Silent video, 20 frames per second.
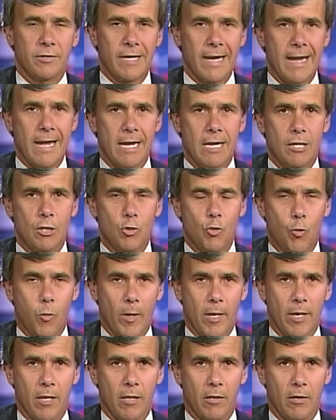Dan
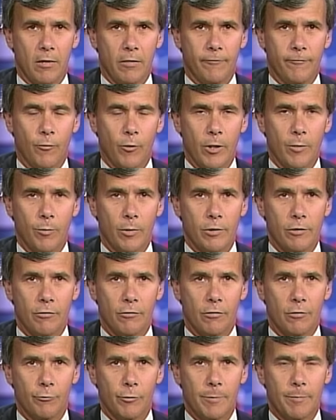Quayle, a
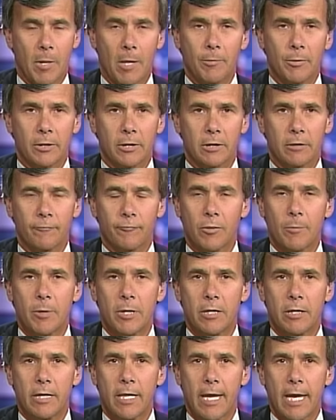41-year-old Republican from
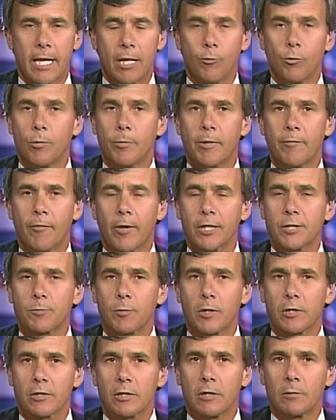Indiana, will be Vice
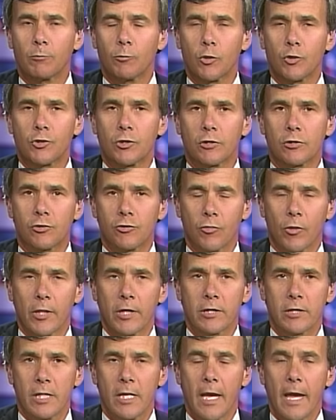President Bush's
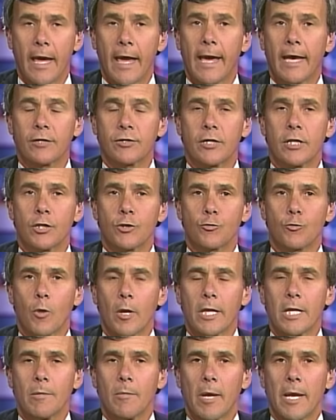choice as his
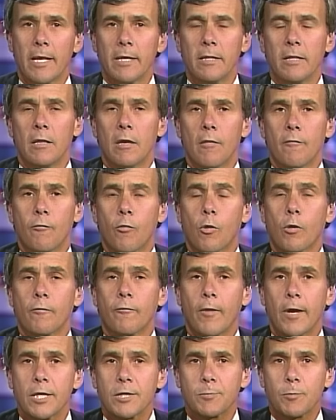running mate for
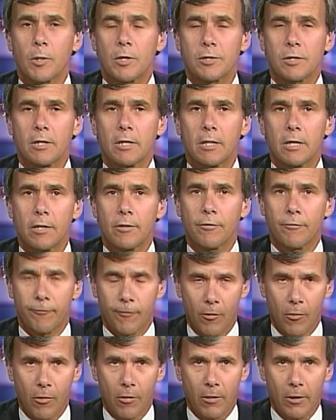Vice President in the
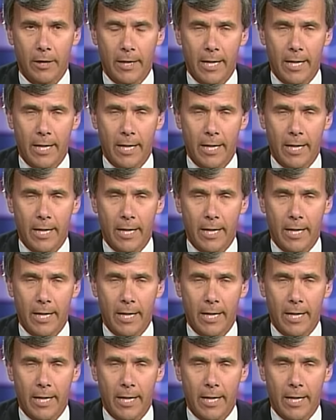fall